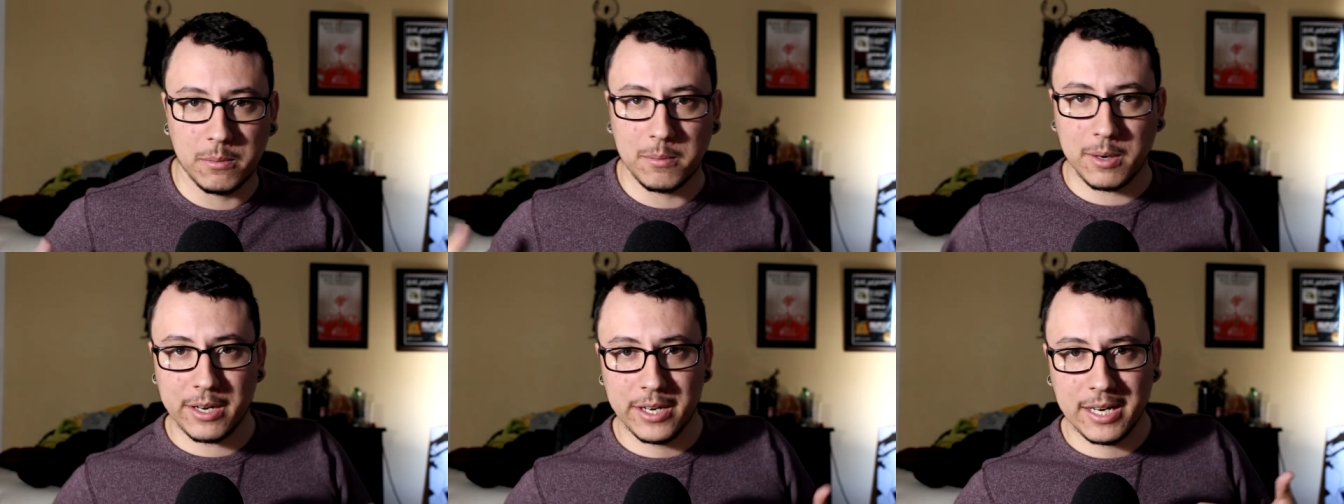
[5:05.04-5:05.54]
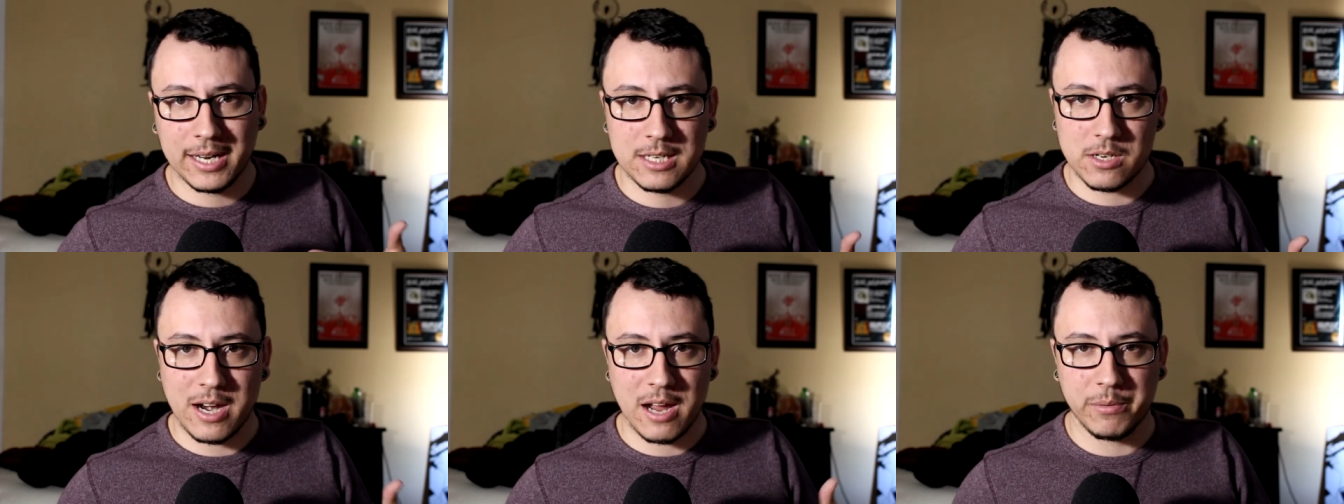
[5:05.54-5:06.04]
where you
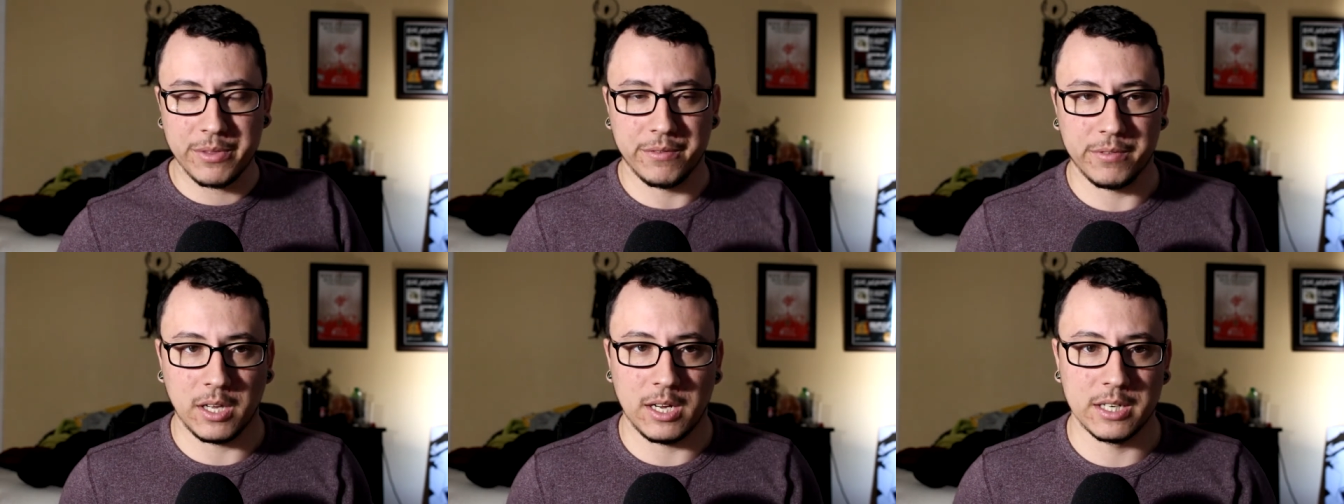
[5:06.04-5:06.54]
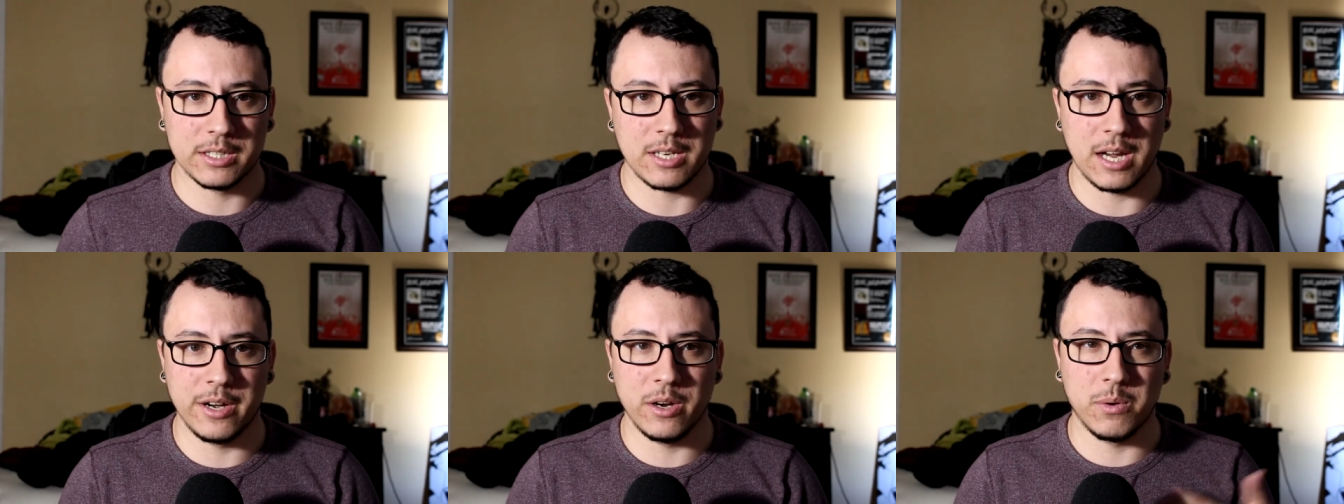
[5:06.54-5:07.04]
guys are at with the
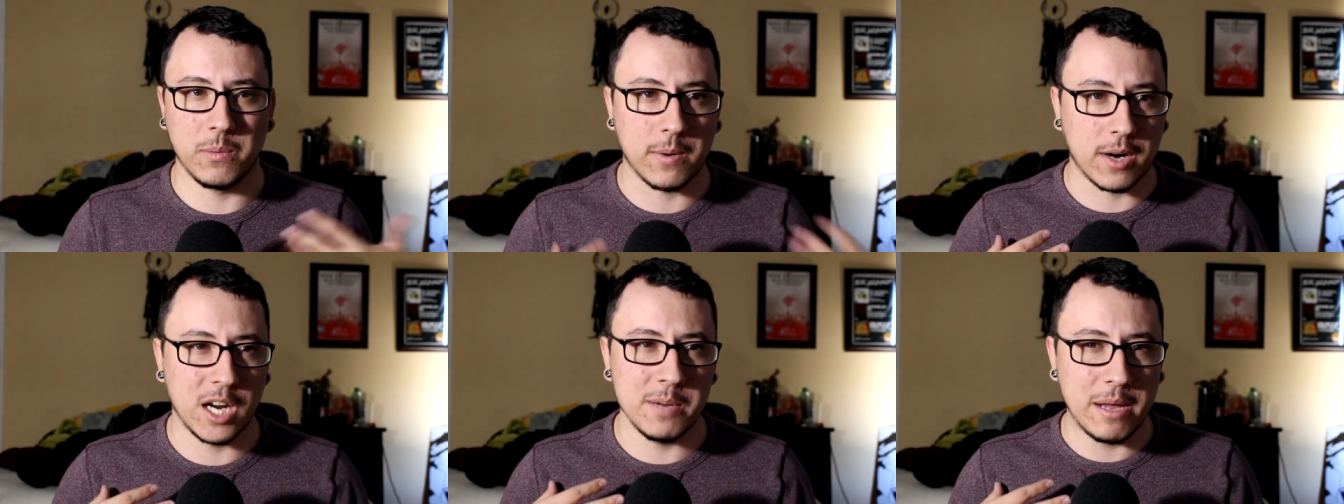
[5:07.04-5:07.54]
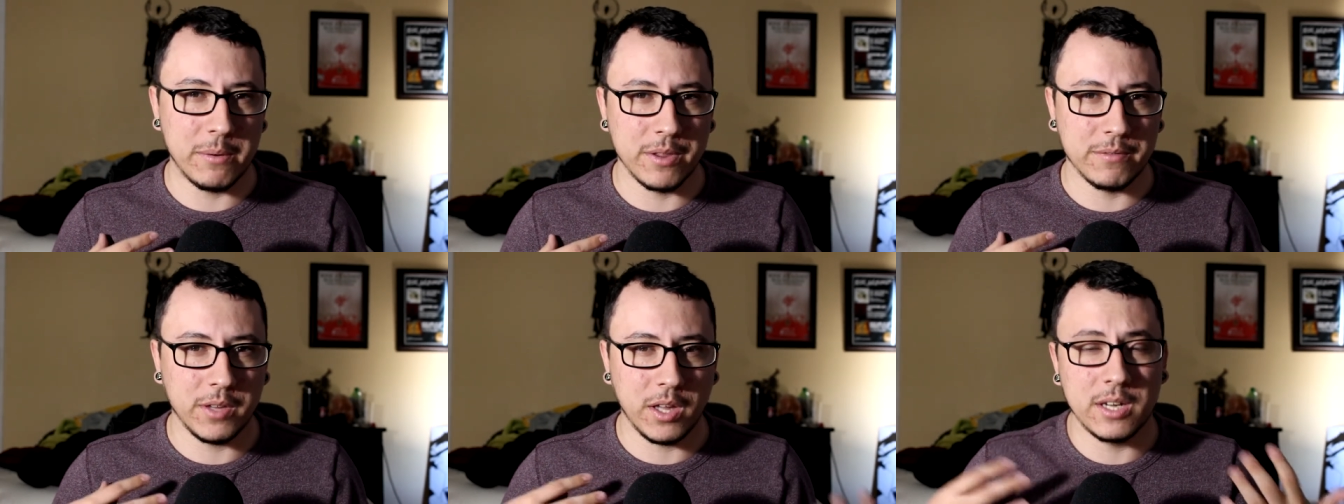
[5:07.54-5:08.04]
vlogs i know where i'm at
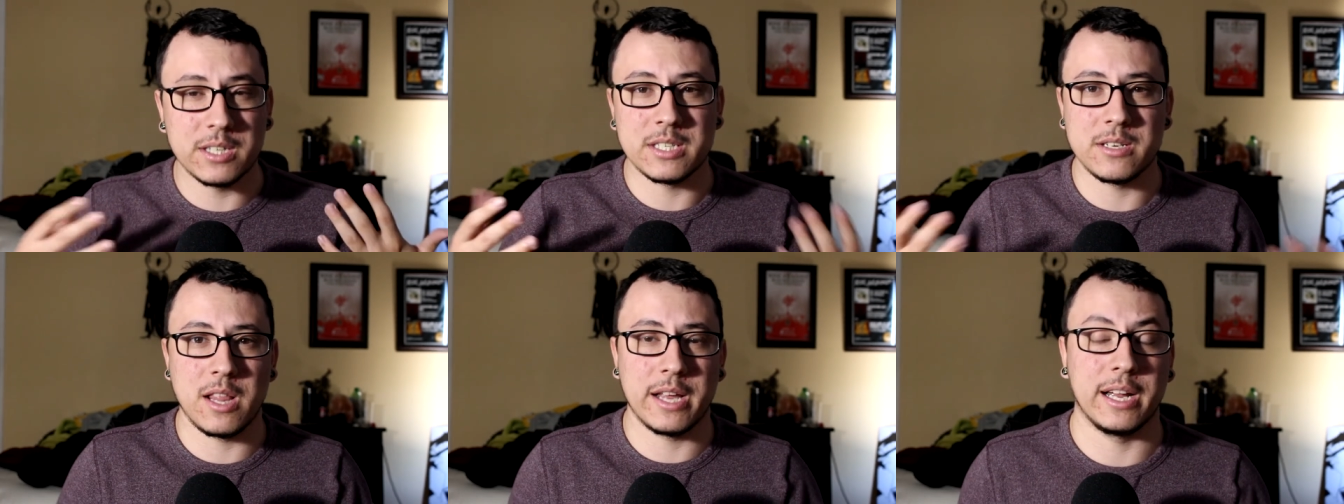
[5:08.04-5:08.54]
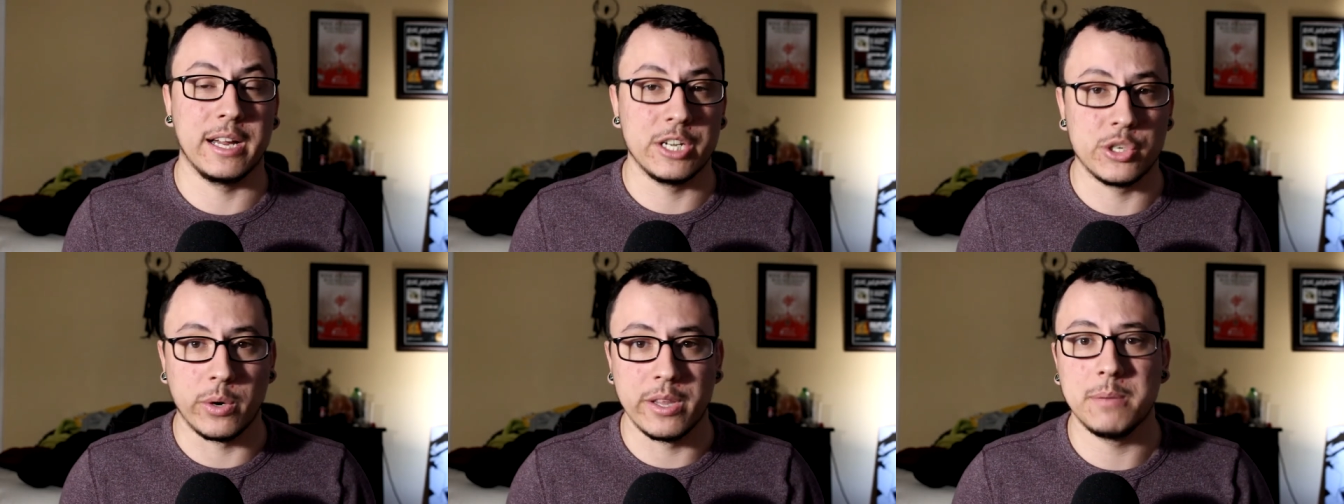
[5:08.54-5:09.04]
with the vlogs and like i
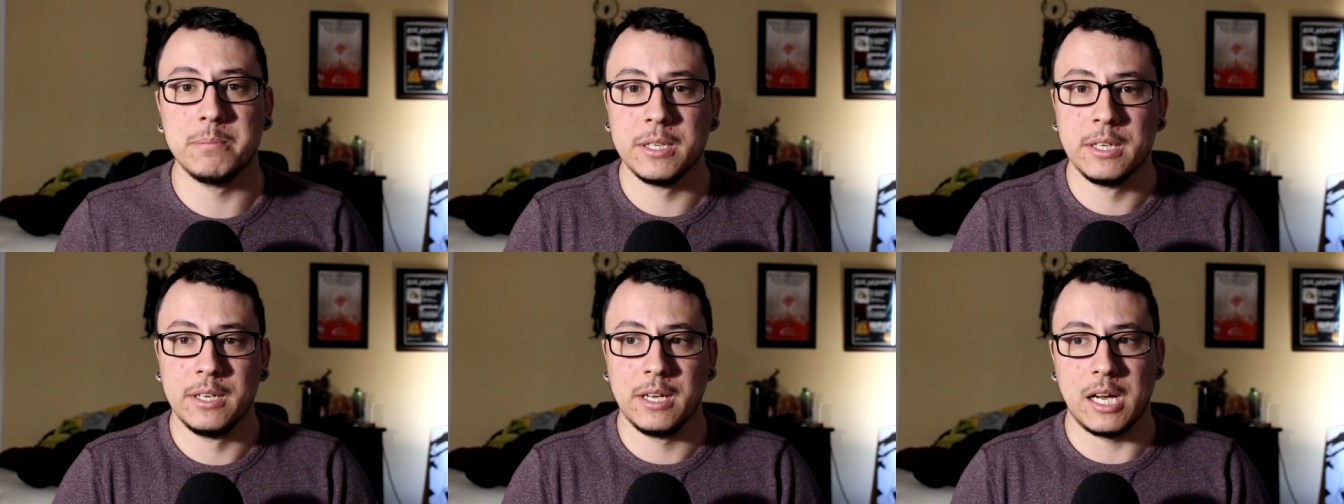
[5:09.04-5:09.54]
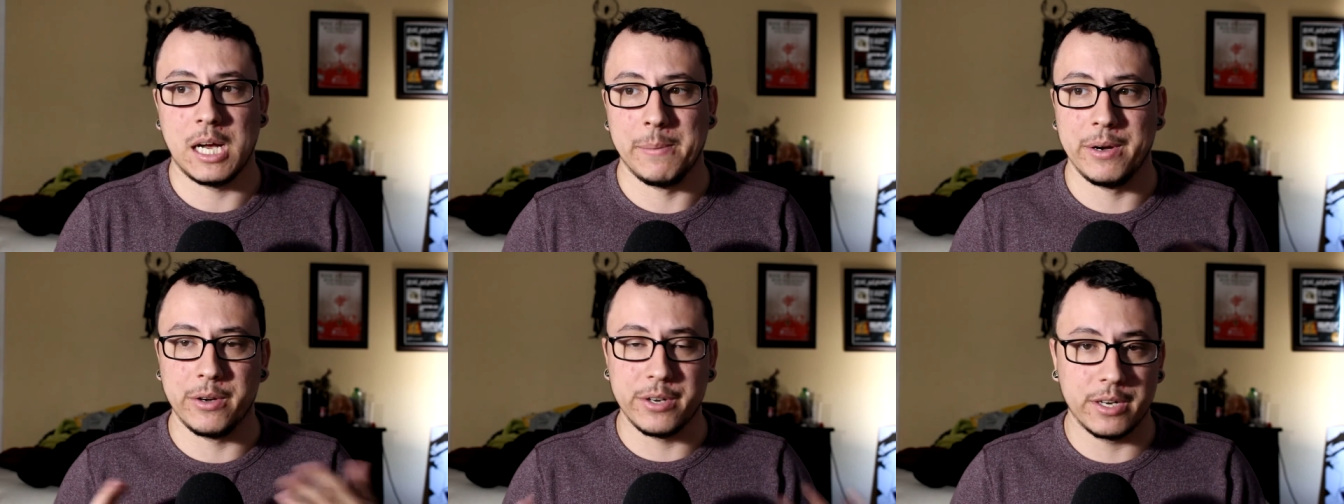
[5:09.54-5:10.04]
enjoy them
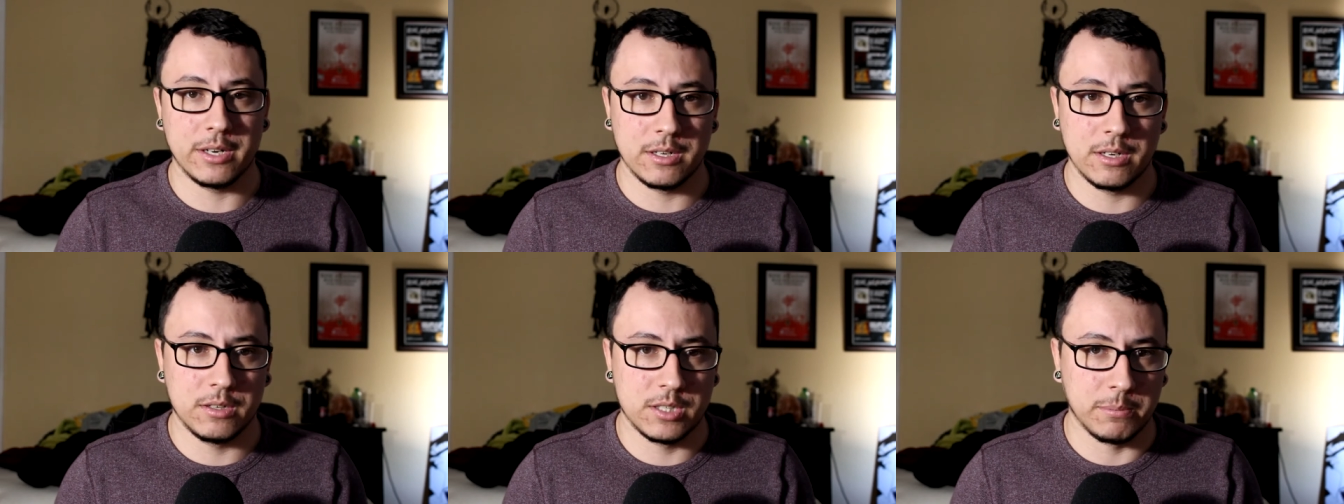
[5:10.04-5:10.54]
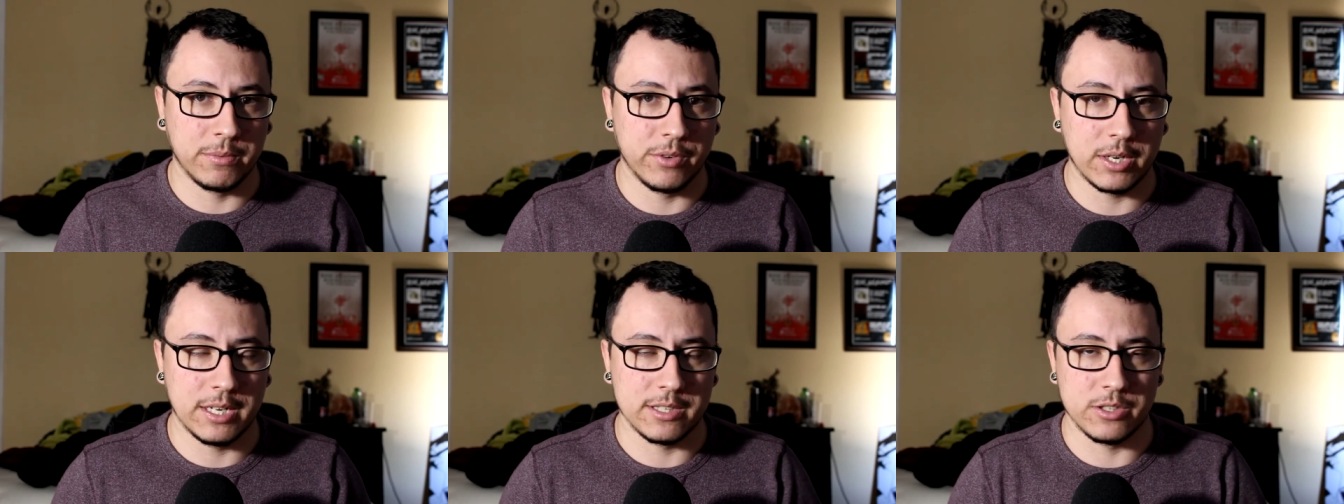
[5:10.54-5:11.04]
um, i know you some of
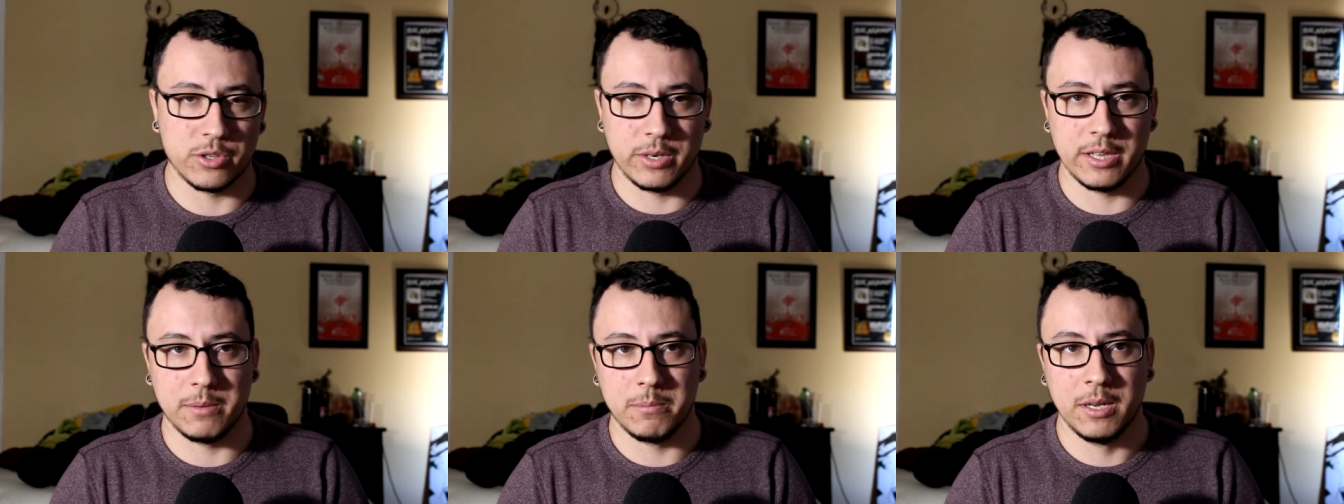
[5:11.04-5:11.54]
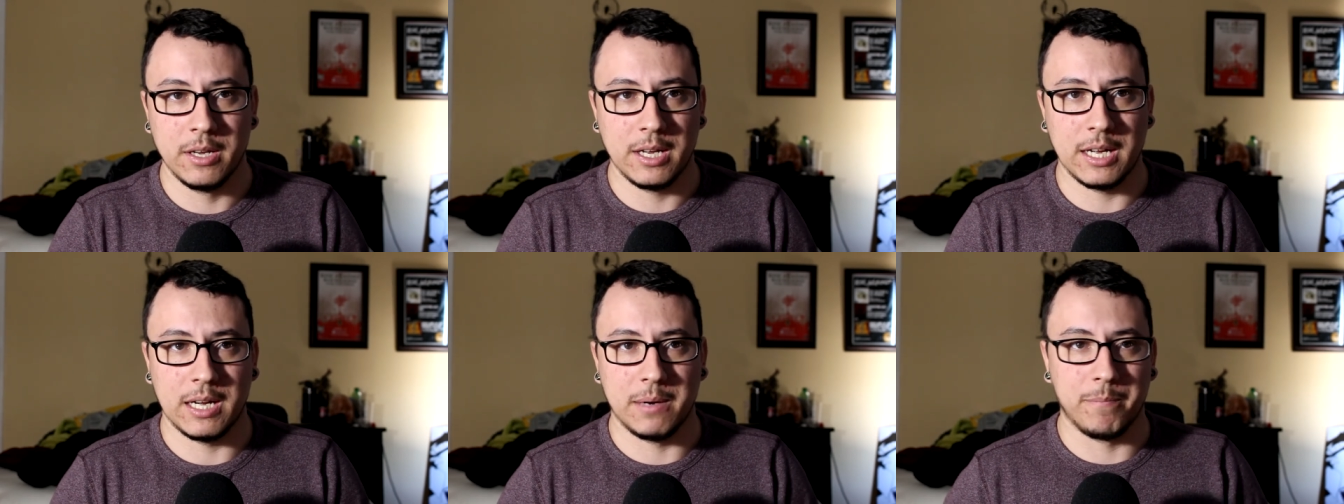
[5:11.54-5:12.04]
you guys enjoy them
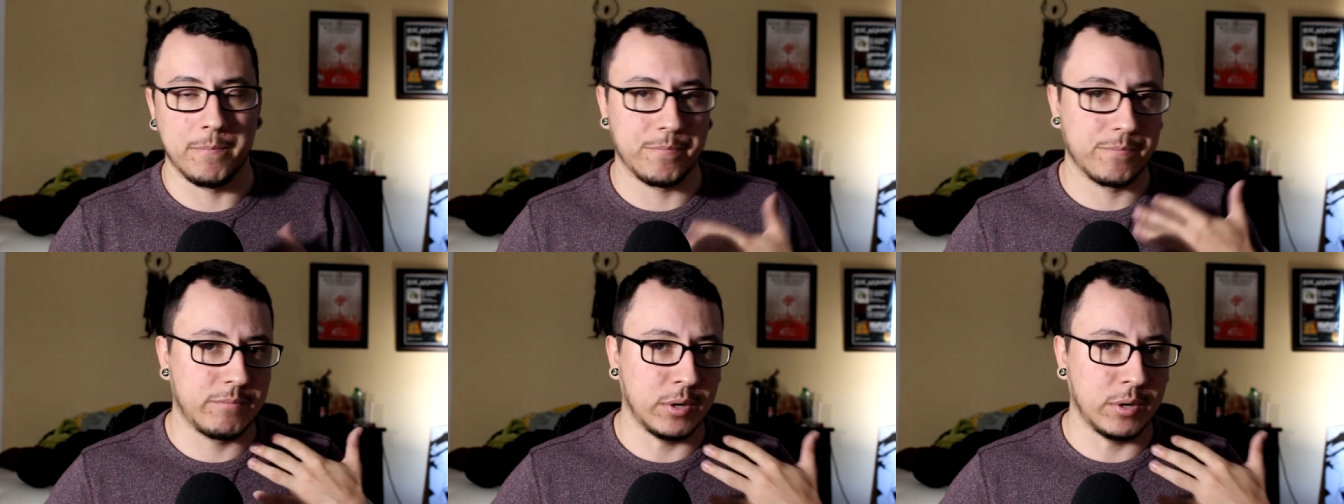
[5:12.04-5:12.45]
um,